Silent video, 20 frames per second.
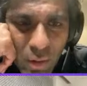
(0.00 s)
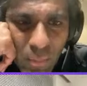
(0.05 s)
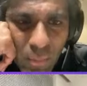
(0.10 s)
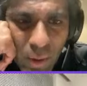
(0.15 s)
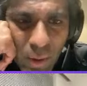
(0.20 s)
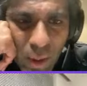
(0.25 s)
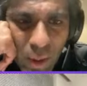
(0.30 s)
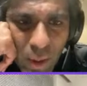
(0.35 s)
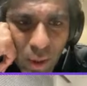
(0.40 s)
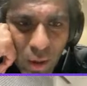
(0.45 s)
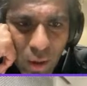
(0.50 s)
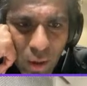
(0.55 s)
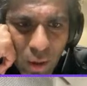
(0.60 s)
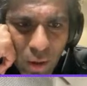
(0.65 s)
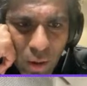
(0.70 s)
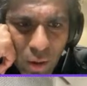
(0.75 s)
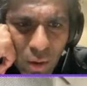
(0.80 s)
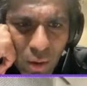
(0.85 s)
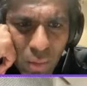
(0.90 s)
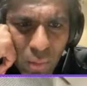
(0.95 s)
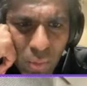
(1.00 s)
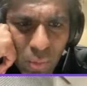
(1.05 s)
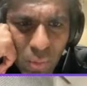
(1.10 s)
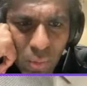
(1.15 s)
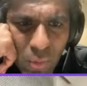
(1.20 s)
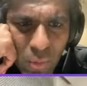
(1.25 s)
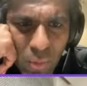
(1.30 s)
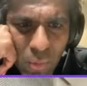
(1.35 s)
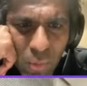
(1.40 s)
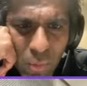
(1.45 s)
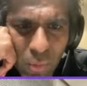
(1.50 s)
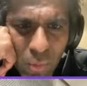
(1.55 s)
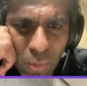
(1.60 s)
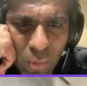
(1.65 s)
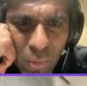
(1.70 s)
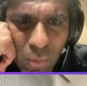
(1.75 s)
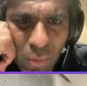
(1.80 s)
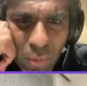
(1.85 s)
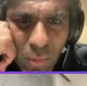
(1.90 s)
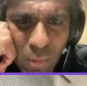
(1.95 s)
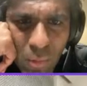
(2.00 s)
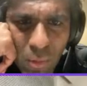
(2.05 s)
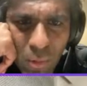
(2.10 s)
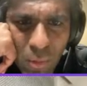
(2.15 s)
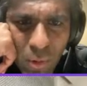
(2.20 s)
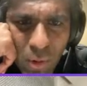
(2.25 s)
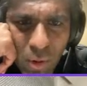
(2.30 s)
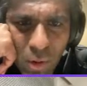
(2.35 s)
hey, whoa, whoa, whoa, whoa, whoa.